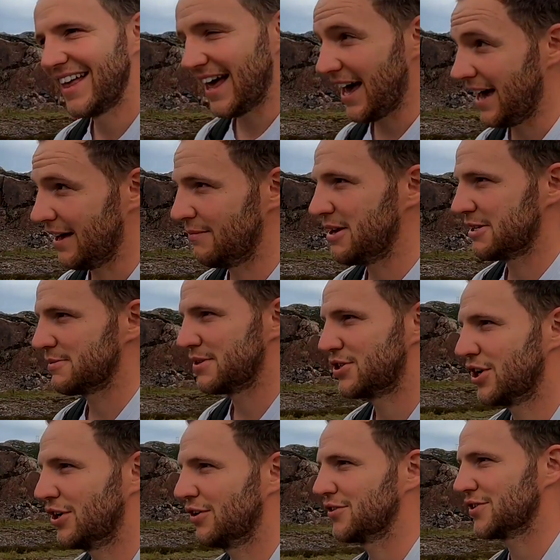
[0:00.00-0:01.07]
It makes me
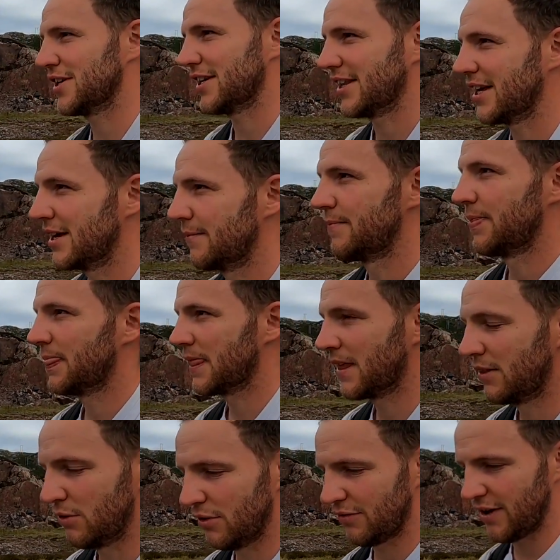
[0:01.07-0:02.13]
chuckle slightly,
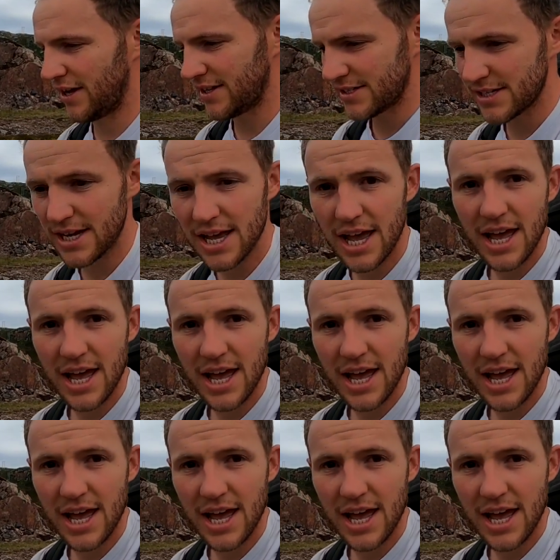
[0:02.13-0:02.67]
no offence.